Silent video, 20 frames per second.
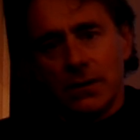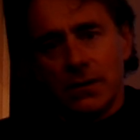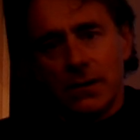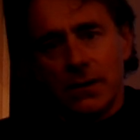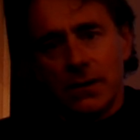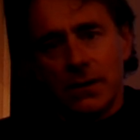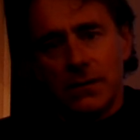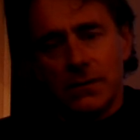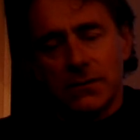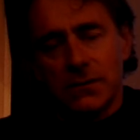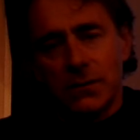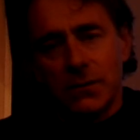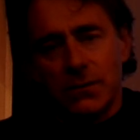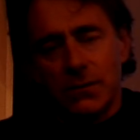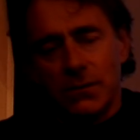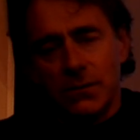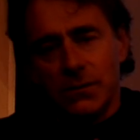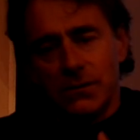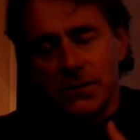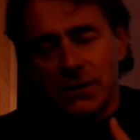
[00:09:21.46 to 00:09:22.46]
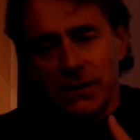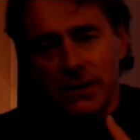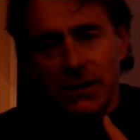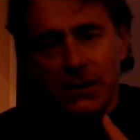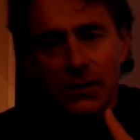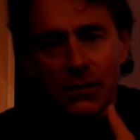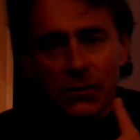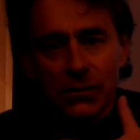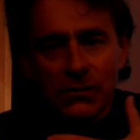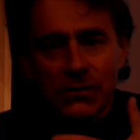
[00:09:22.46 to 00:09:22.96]
Right? So you see
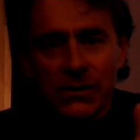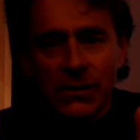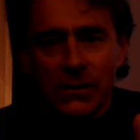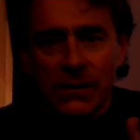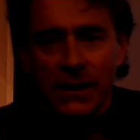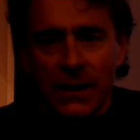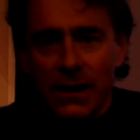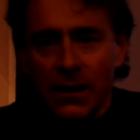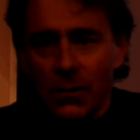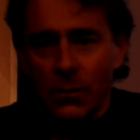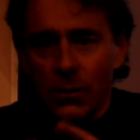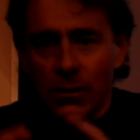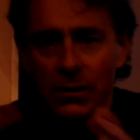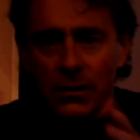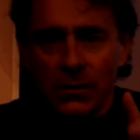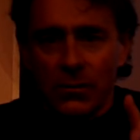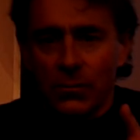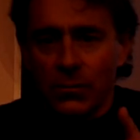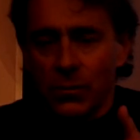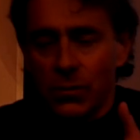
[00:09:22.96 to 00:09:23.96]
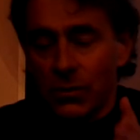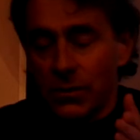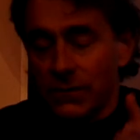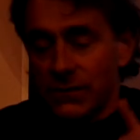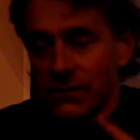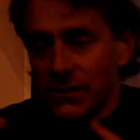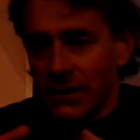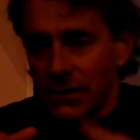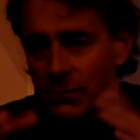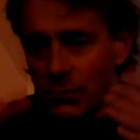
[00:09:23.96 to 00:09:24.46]
hills there now where you would have
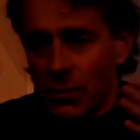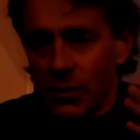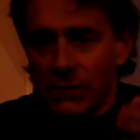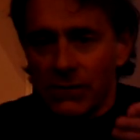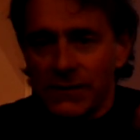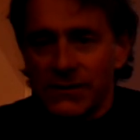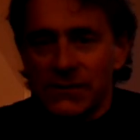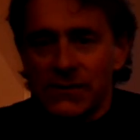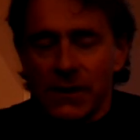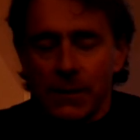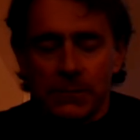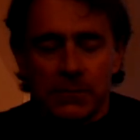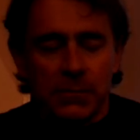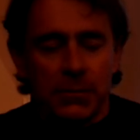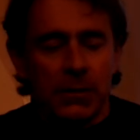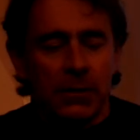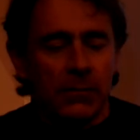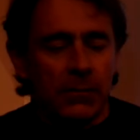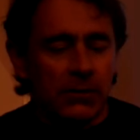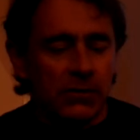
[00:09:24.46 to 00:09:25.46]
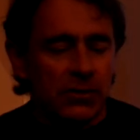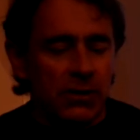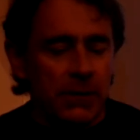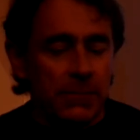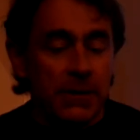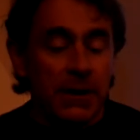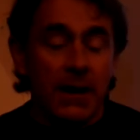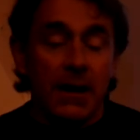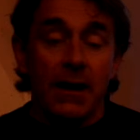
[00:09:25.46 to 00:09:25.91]
seen more of a stepped pyramid shape.